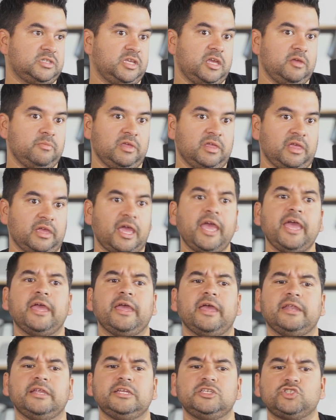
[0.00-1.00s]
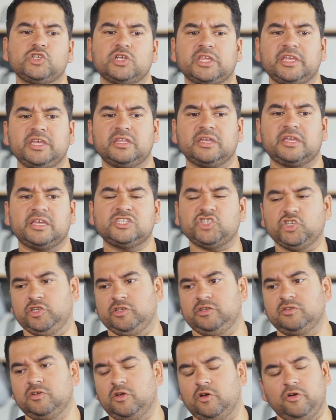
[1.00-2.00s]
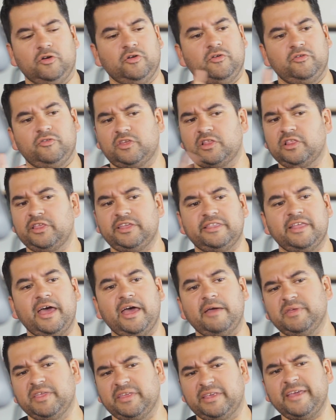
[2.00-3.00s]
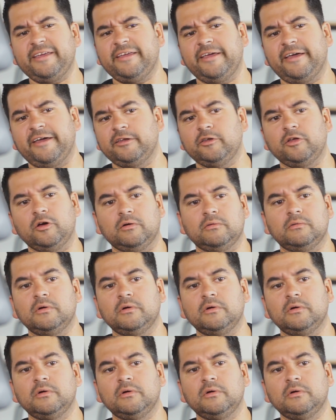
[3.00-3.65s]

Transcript: He'd be like, hey, I need you to clean the kitchen or clean that. I'd be like, yeah, I know.